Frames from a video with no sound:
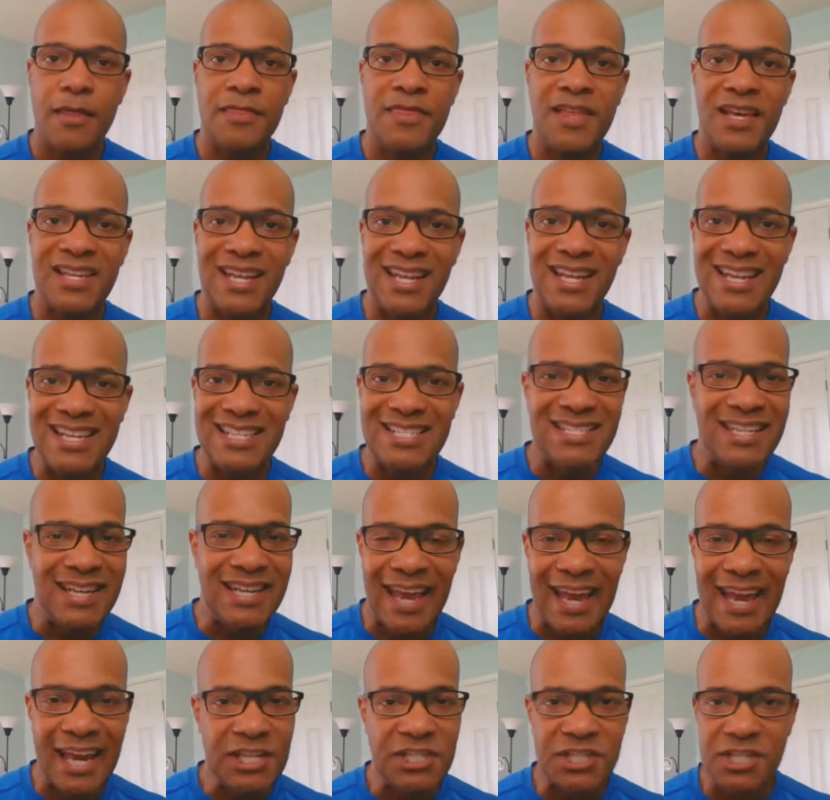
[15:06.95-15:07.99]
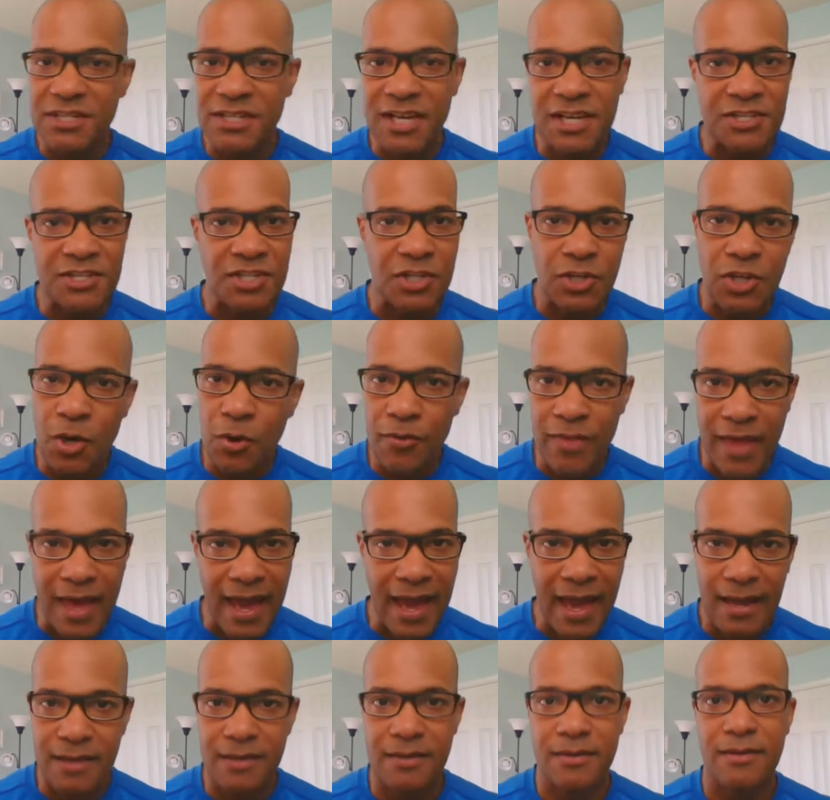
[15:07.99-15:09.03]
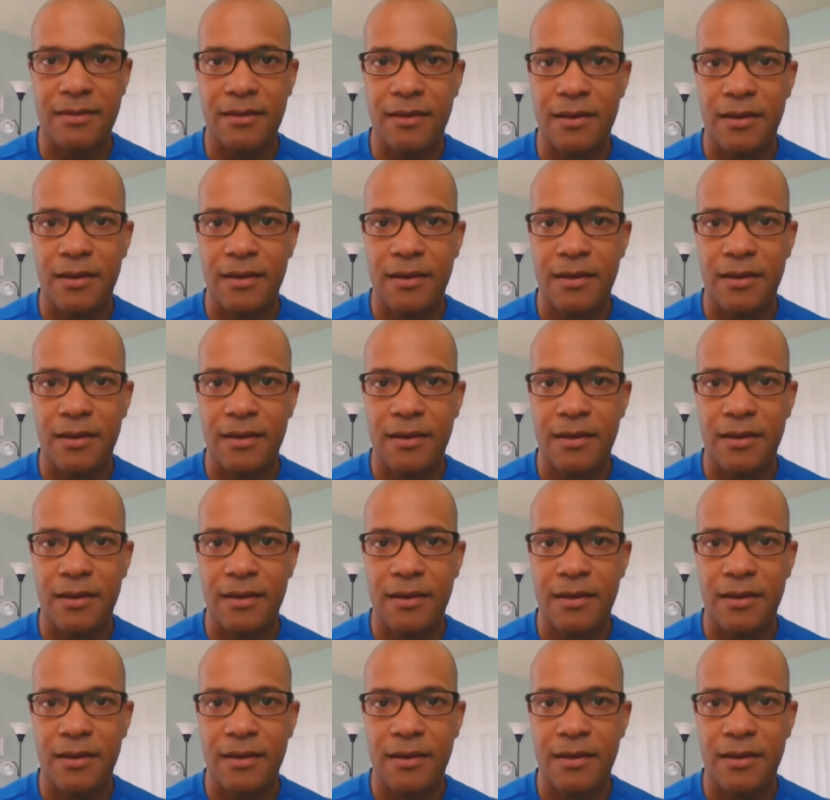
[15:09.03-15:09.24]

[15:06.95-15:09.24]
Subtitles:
The listing agent doesn't know that.